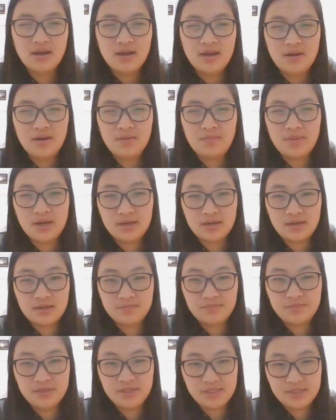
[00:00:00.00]
My
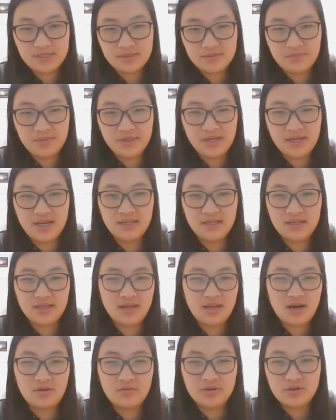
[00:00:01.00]
heartbeat became the
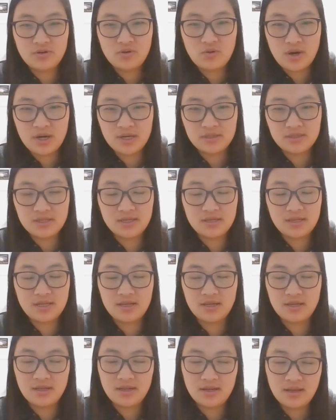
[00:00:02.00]

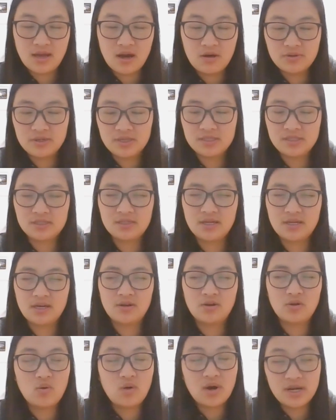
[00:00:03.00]
loudest
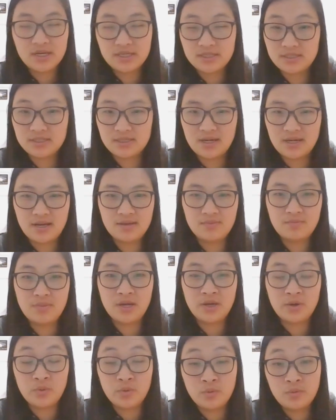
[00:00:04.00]
noise in
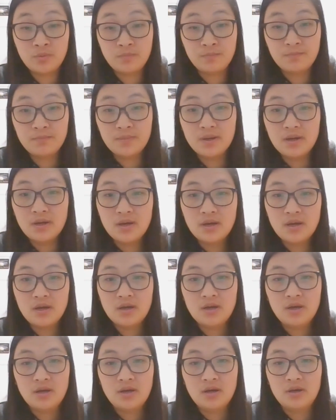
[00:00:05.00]
my room.
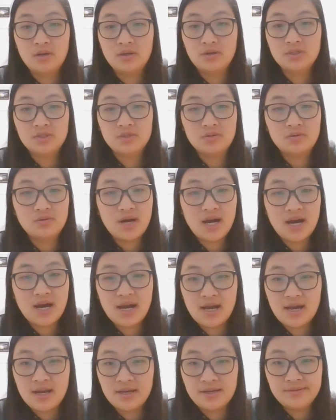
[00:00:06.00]
So
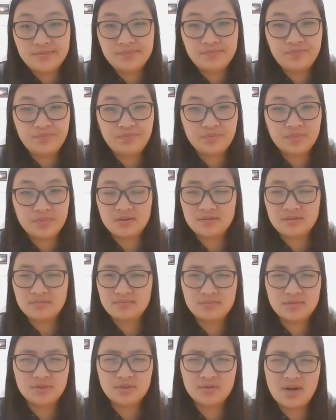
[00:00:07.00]
I
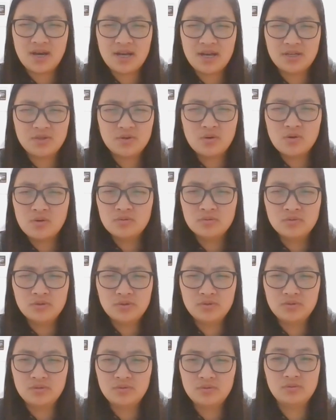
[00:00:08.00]
told
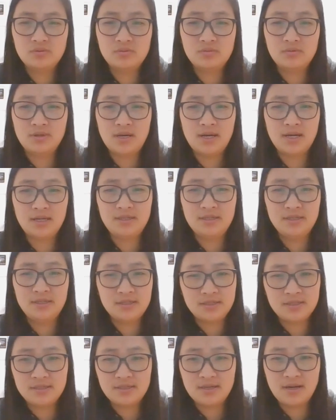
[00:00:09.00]
to
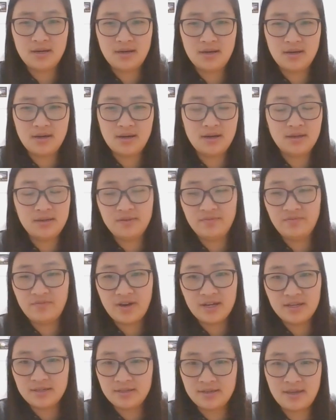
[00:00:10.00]
this
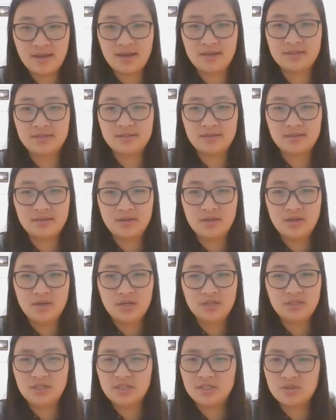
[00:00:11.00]
uninvited guest
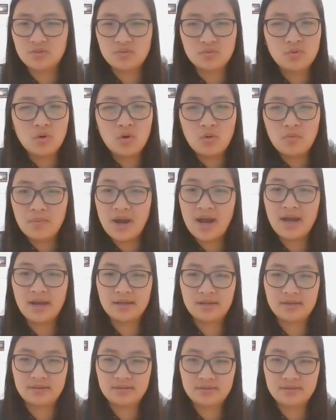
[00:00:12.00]
just to go back